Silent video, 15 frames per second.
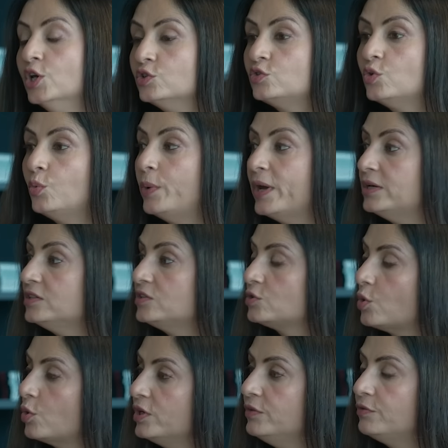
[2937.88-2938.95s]
Yeah, so when a
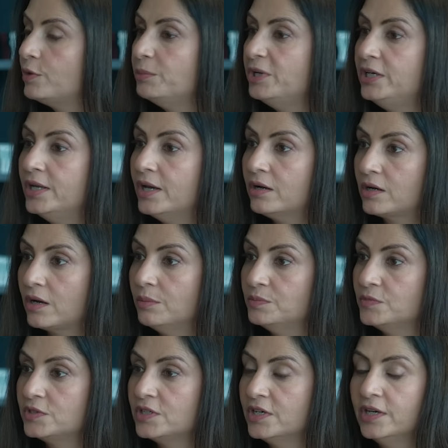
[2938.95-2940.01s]
story from India
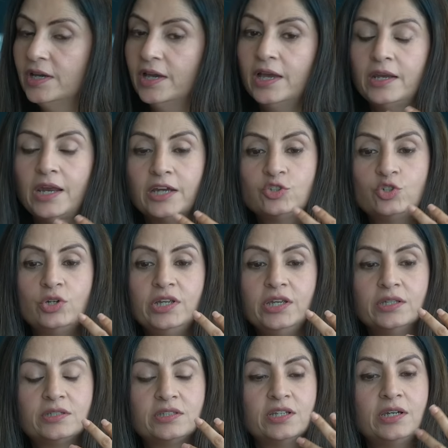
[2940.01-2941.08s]
comes mm. and
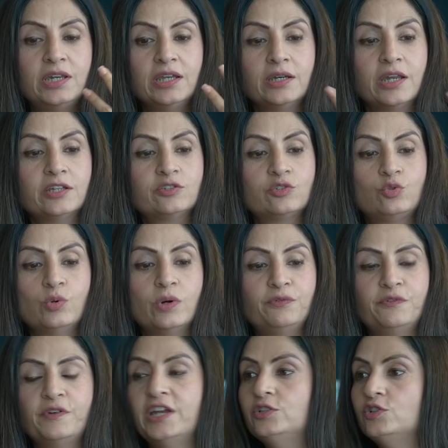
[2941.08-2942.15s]
actually it's sitting next to a
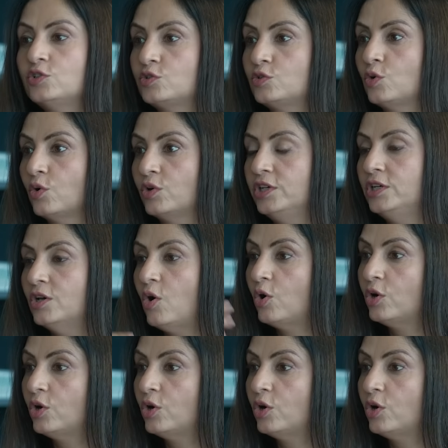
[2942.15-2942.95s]
French story mm.